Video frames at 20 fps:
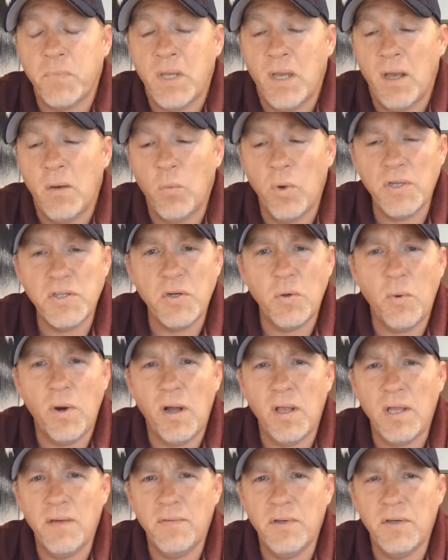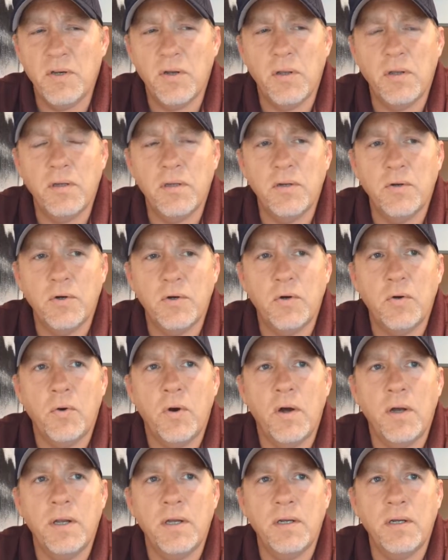and once in a while, even your
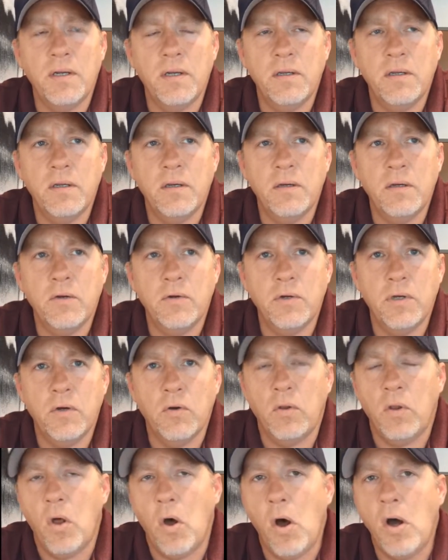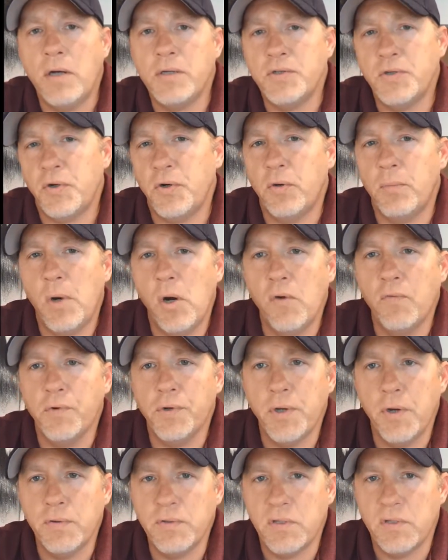chronic, your long-term
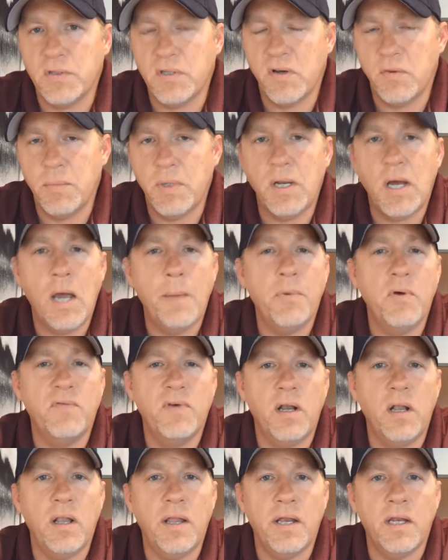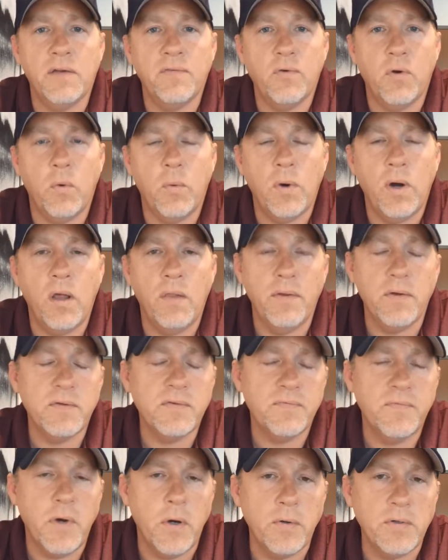overdoses that have been hypoventilating for a while,
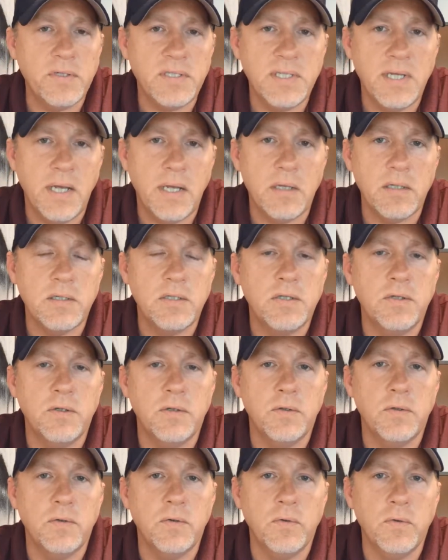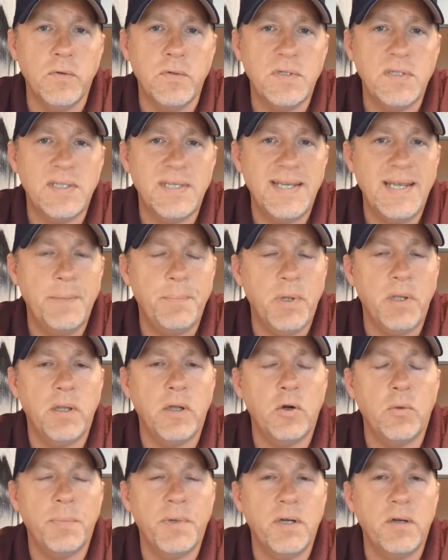those folks tend to seep a
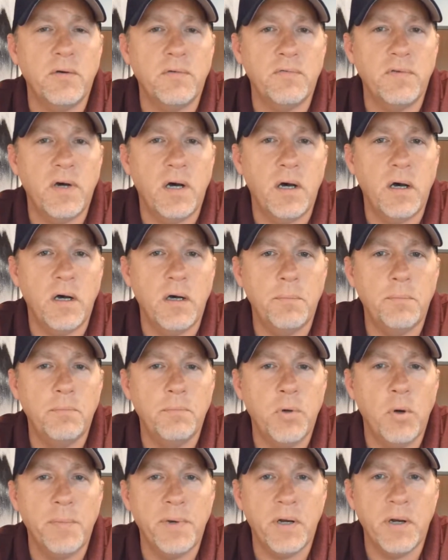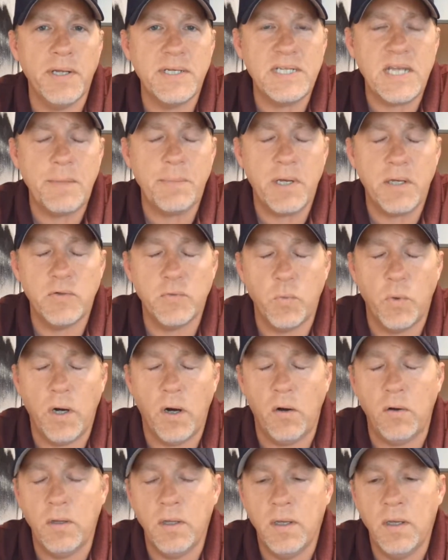little bit of pulmonary edema as
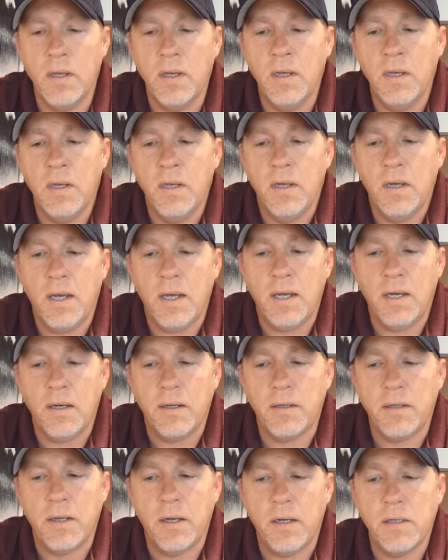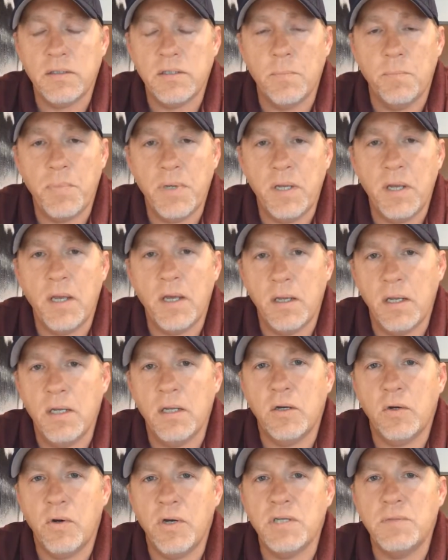well. And some
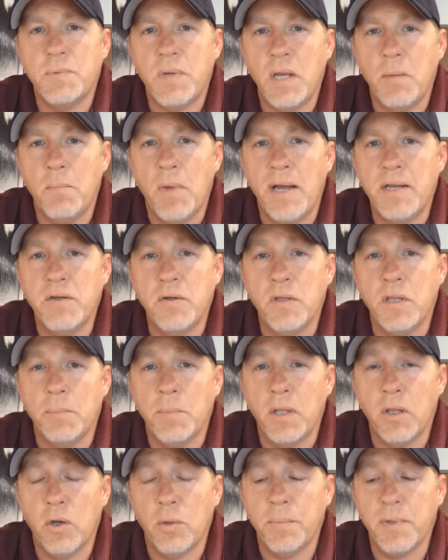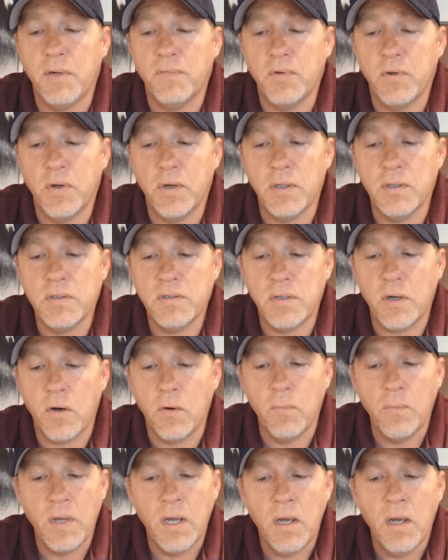increased PEEP might do them a little bit of good.
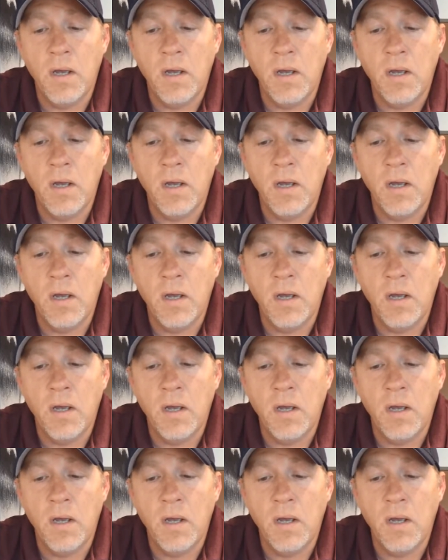So,